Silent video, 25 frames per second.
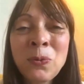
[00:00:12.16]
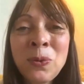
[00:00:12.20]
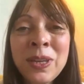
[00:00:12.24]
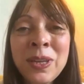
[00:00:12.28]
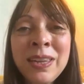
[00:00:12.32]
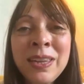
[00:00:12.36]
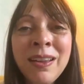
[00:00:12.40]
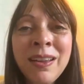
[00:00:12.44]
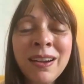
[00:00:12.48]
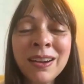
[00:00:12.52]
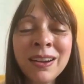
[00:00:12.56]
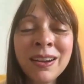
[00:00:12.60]

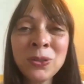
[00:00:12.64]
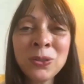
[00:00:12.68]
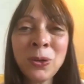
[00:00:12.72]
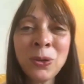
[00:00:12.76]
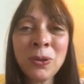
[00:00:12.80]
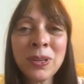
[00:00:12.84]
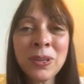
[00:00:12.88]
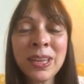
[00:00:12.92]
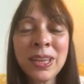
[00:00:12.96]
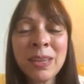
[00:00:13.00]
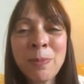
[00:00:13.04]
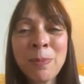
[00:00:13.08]
we are
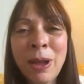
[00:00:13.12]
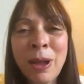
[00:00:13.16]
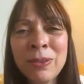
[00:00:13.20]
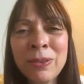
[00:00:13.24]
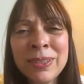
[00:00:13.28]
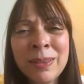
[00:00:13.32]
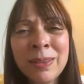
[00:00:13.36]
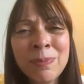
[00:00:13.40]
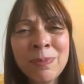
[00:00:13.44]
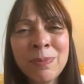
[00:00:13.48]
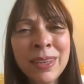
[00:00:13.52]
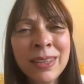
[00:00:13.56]
talking
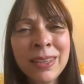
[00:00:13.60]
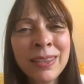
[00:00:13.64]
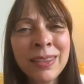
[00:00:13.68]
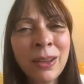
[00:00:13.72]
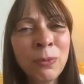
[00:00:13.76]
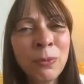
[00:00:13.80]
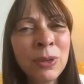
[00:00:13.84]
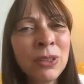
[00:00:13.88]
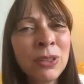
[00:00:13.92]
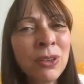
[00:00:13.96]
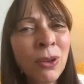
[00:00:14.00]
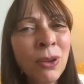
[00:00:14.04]
about something
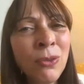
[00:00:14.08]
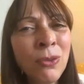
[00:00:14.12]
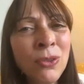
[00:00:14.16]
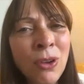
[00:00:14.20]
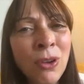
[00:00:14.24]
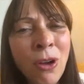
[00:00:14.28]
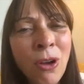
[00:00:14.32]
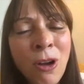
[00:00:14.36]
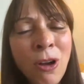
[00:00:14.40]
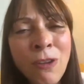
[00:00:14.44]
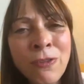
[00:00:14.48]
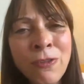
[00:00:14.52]
that we
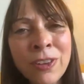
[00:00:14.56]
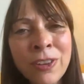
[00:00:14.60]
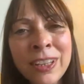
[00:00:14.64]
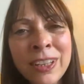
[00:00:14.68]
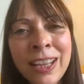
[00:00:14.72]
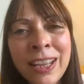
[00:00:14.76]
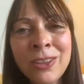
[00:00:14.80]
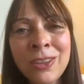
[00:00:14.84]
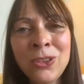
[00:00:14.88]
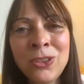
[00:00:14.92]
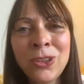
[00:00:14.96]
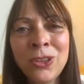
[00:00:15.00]
don't often
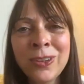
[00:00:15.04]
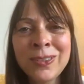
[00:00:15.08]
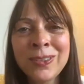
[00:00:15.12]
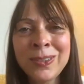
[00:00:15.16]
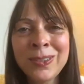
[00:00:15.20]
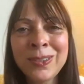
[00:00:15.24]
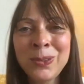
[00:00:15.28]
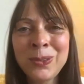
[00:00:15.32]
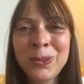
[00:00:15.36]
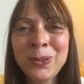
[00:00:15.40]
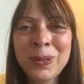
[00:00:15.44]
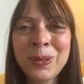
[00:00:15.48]
get the chance
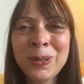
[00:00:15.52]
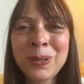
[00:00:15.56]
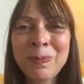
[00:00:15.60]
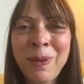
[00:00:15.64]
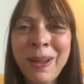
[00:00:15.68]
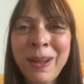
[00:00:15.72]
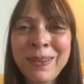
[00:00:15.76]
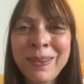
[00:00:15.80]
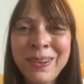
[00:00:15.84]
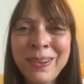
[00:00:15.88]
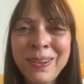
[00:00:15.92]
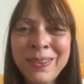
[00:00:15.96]
to talk
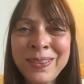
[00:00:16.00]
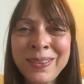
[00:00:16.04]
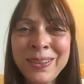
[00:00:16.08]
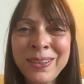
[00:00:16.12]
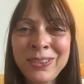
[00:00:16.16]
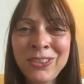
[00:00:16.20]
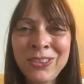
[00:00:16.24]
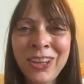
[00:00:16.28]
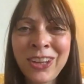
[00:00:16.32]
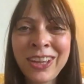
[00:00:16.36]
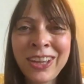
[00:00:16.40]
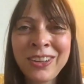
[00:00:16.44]
about on
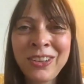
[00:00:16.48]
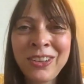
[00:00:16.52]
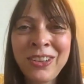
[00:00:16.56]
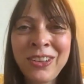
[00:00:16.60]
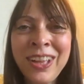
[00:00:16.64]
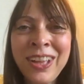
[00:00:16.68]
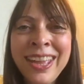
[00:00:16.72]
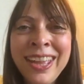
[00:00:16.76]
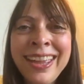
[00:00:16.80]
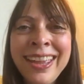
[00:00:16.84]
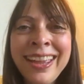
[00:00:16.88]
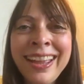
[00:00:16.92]
this
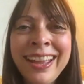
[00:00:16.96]
channel,